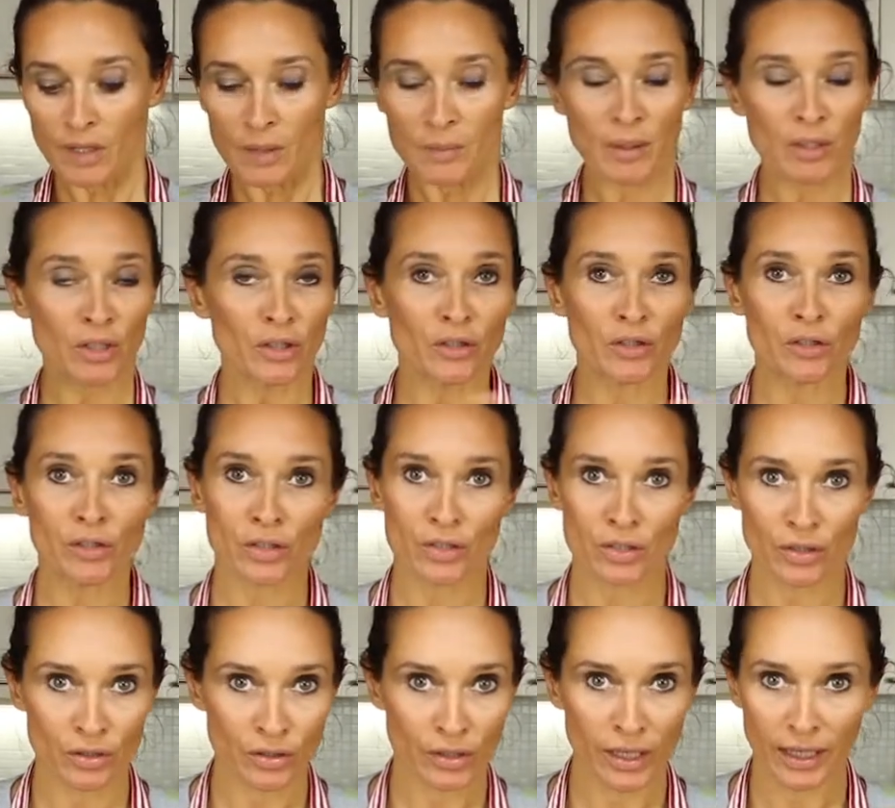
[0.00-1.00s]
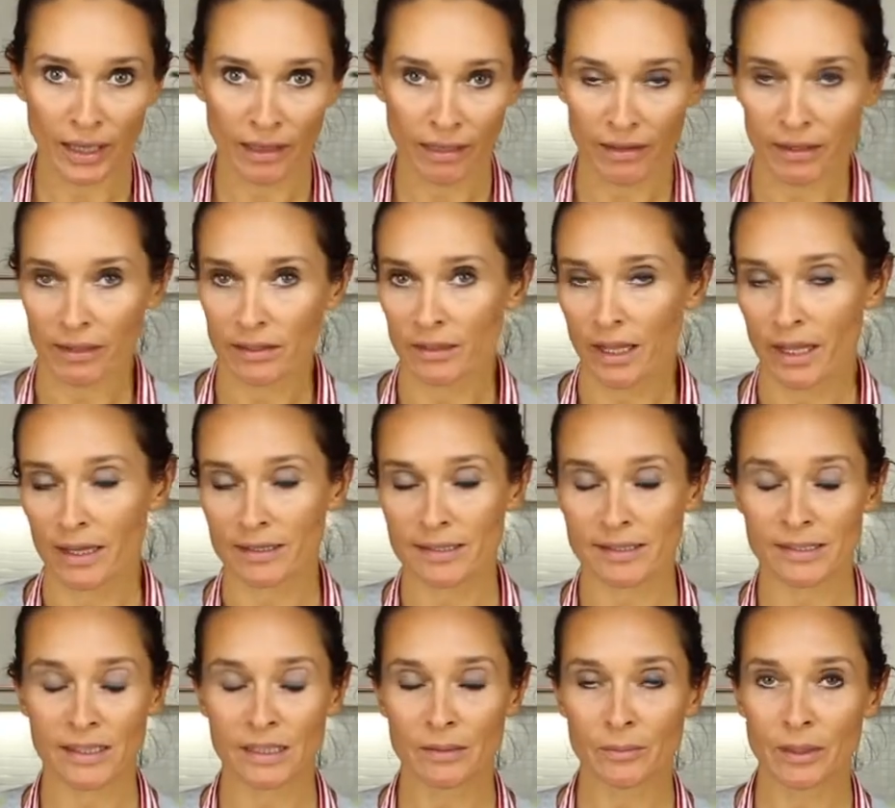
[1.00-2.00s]
but you could do anything like
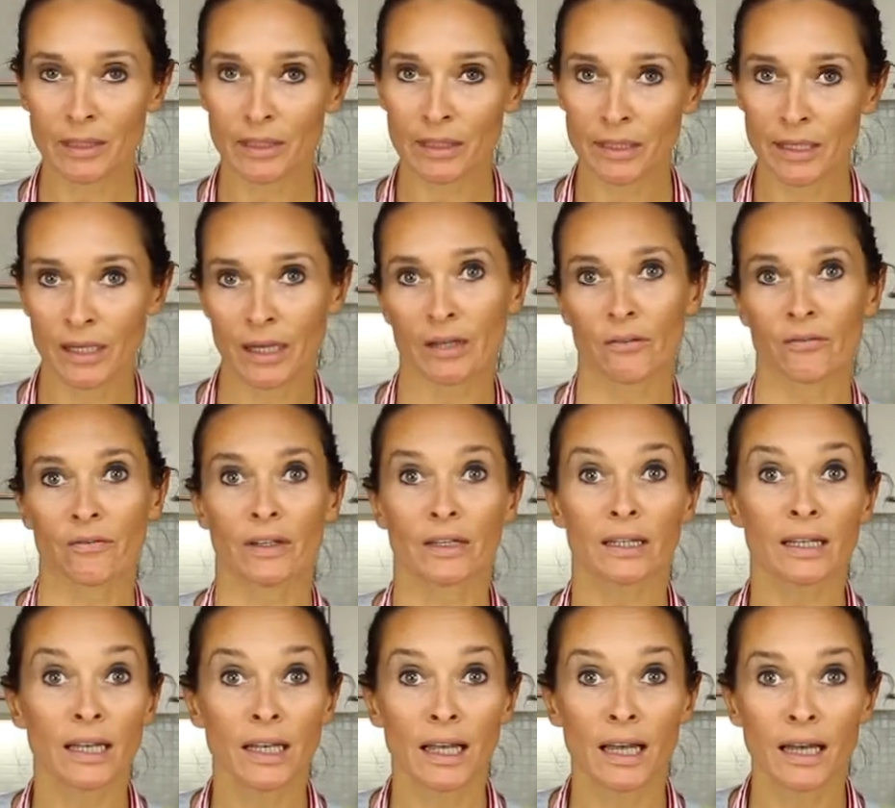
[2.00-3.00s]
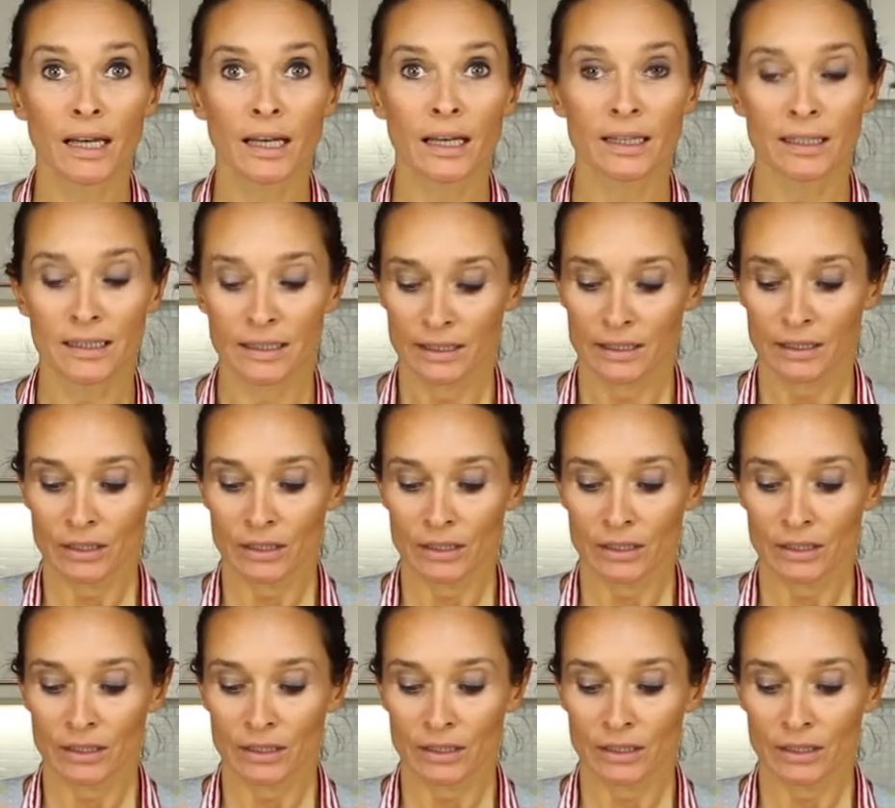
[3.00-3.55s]
cinnamon and vanilla.